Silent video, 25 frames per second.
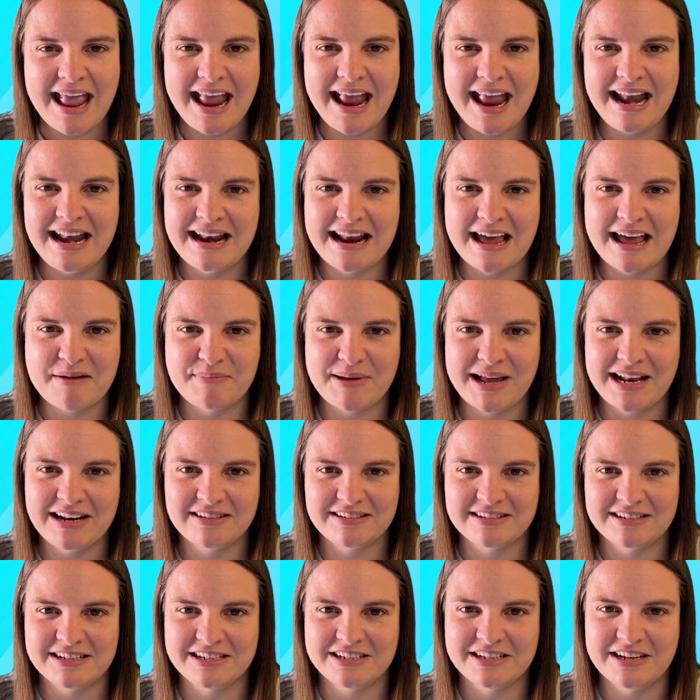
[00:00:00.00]
in that
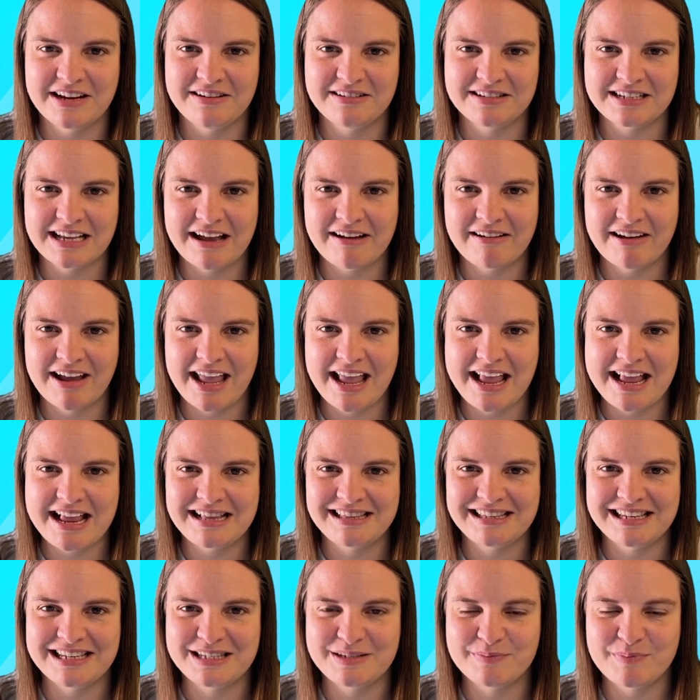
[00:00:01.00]
penalty shootout,
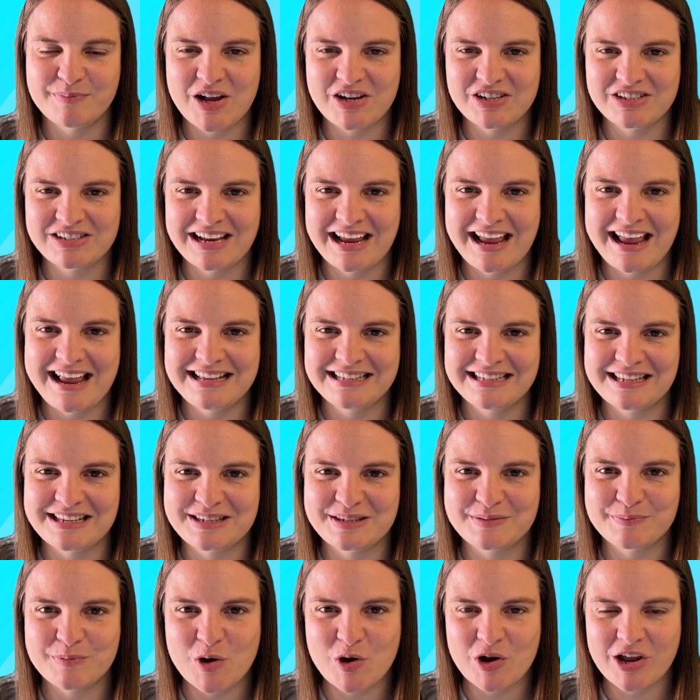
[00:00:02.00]
he dispatched his
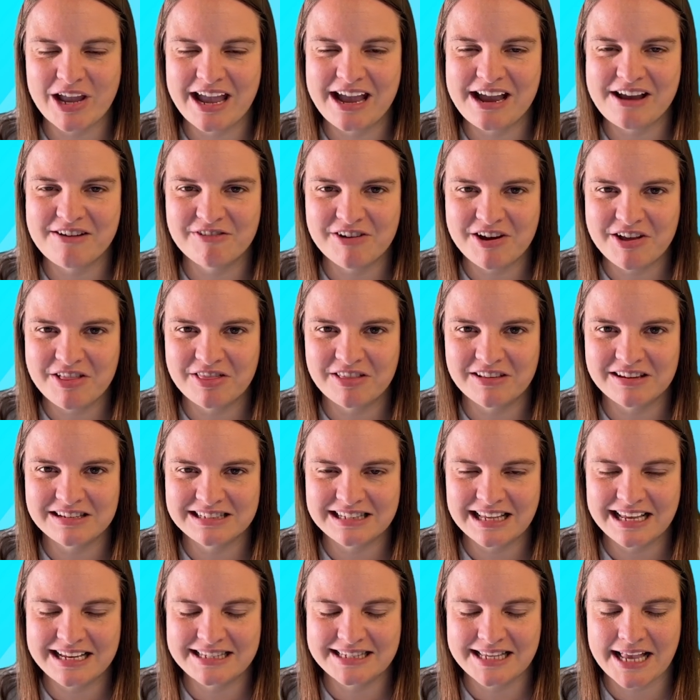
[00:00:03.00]
spot kick
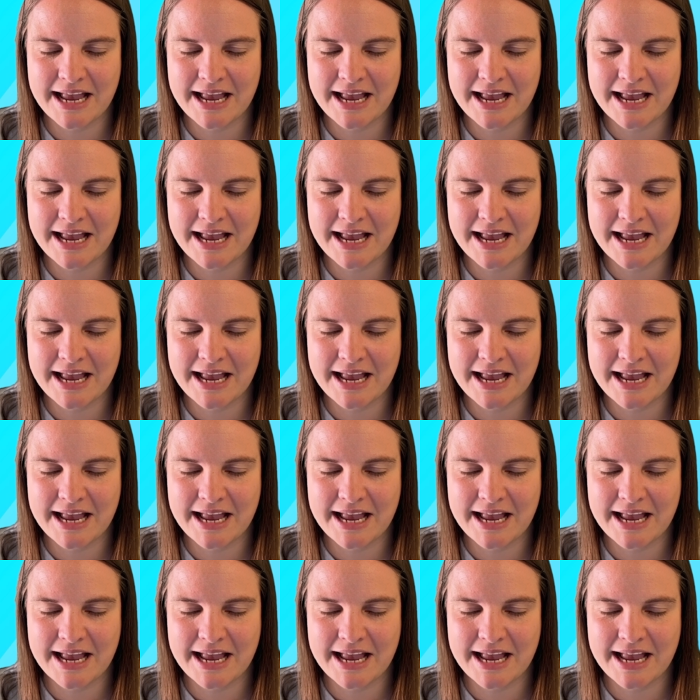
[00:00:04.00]
ruthlessly.